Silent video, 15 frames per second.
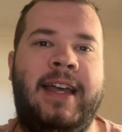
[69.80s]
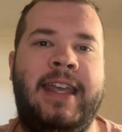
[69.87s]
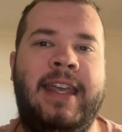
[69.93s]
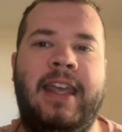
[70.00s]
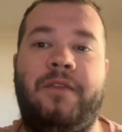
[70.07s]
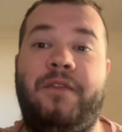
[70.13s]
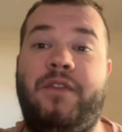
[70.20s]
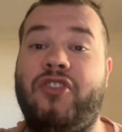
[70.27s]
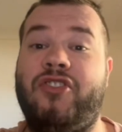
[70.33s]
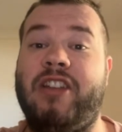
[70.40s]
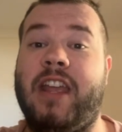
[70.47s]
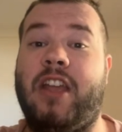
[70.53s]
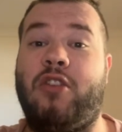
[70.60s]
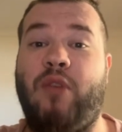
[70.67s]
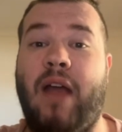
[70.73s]
he
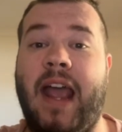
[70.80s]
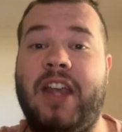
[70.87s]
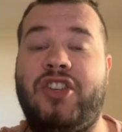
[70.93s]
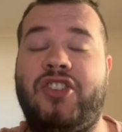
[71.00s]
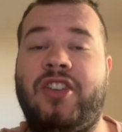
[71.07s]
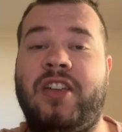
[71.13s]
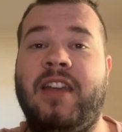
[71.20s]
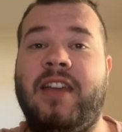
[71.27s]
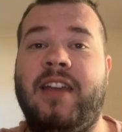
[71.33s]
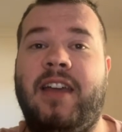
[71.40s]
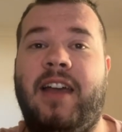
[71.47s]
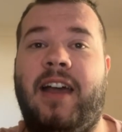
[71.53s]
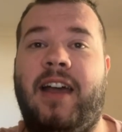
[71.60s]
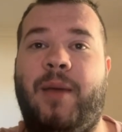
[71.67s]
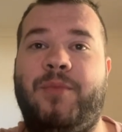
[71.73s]
unfortunately crashed
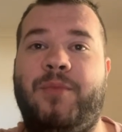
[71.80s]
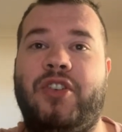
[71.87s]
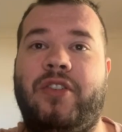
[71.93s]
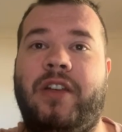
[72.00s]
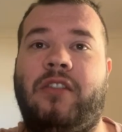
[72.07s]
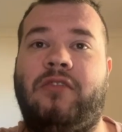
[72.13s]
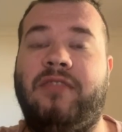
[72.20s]
during